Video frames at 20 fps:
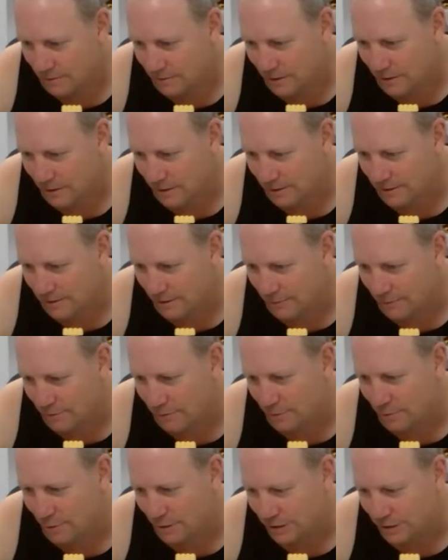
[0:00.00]
So let's have a
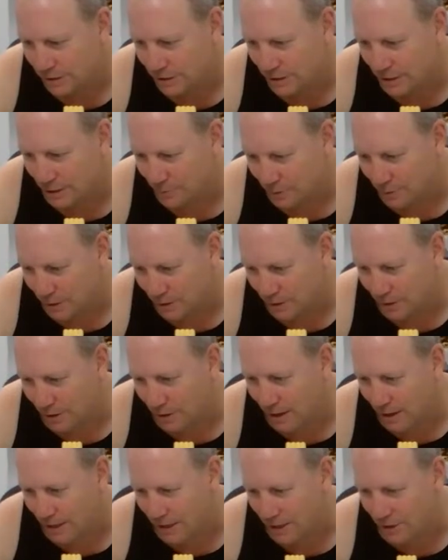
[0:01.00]
look at what Skippy
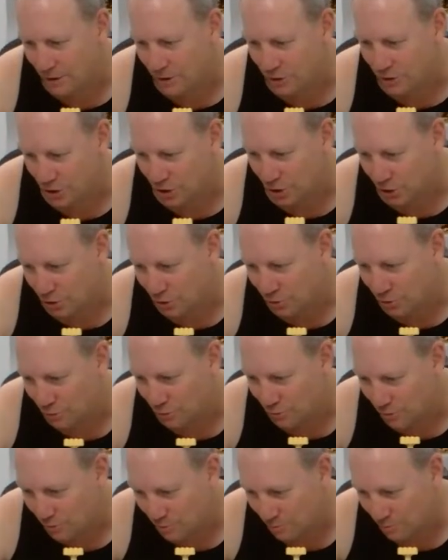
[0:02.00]
got. He got
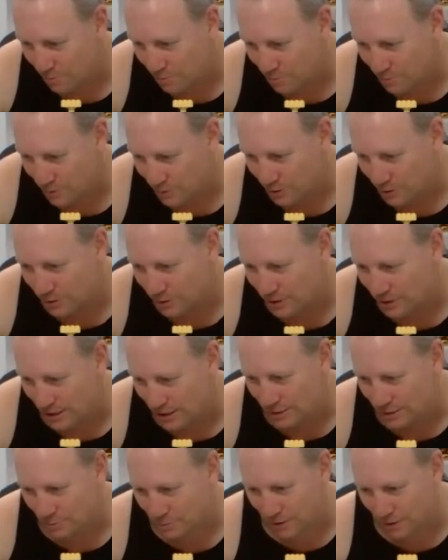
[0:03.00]
2
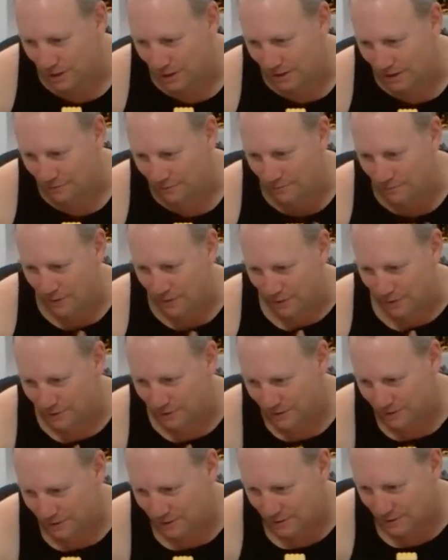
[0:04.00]
UCS Millennium
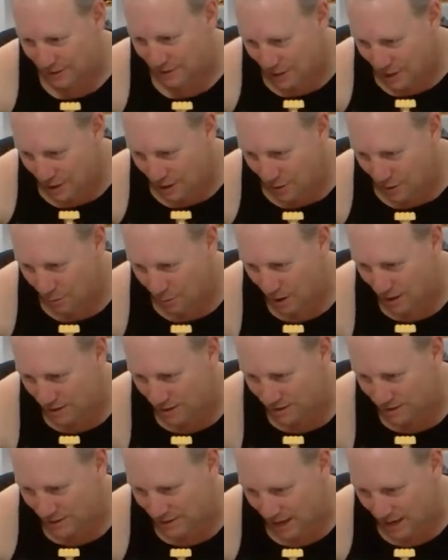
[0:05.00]
Falcons,
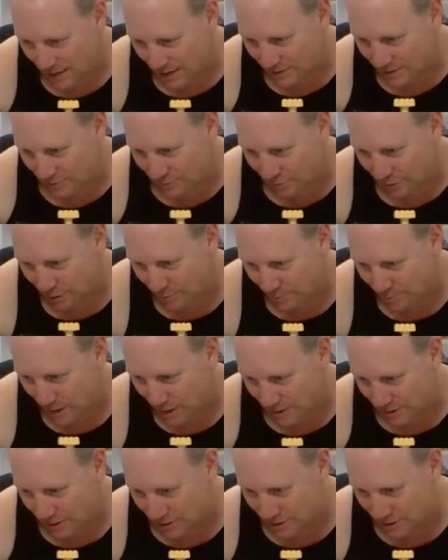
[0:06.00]
1 Star Destroyer, a
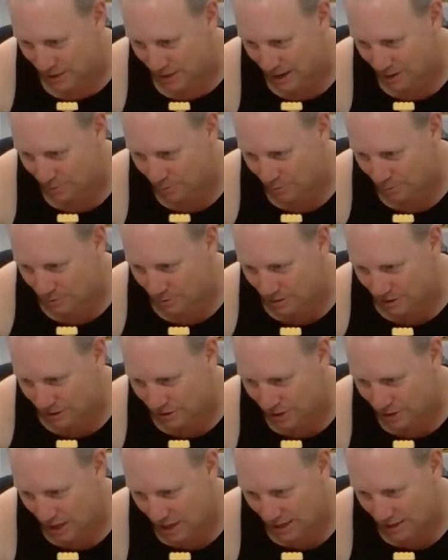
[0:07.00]
bunch of Star Wars,
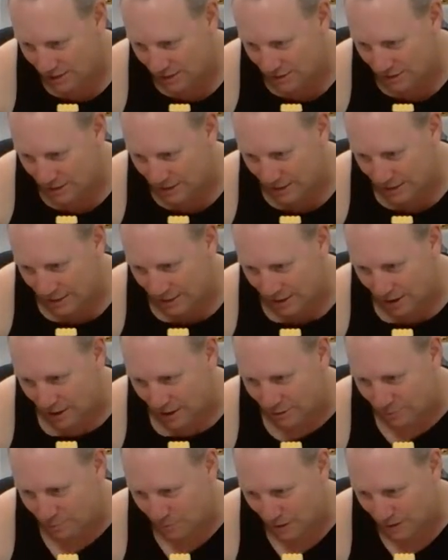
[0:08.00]
Ninjago City,
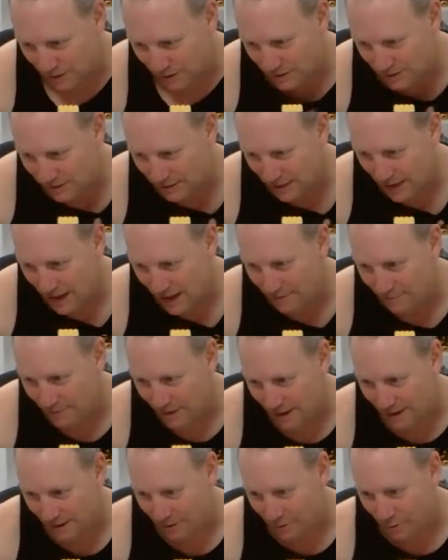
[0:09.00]
Ghostbusters,
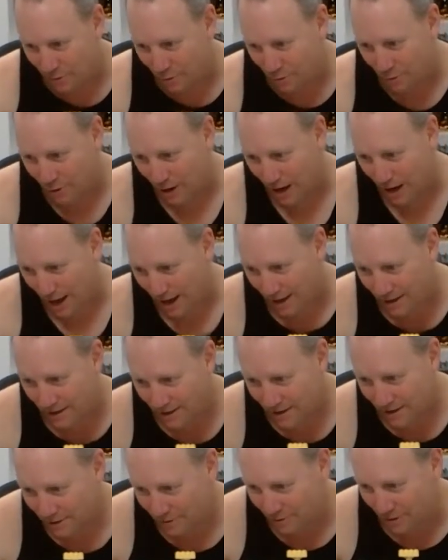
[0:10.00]
Cafe Corner,
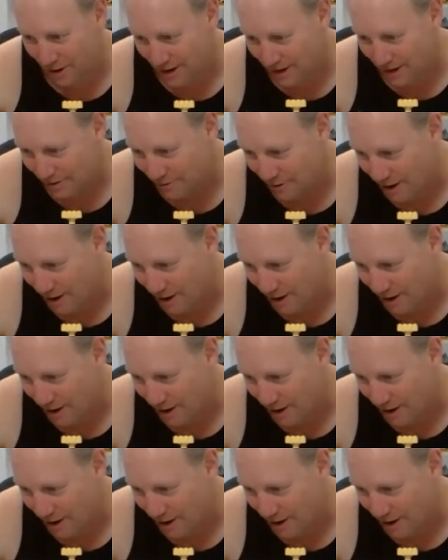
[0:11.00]
Green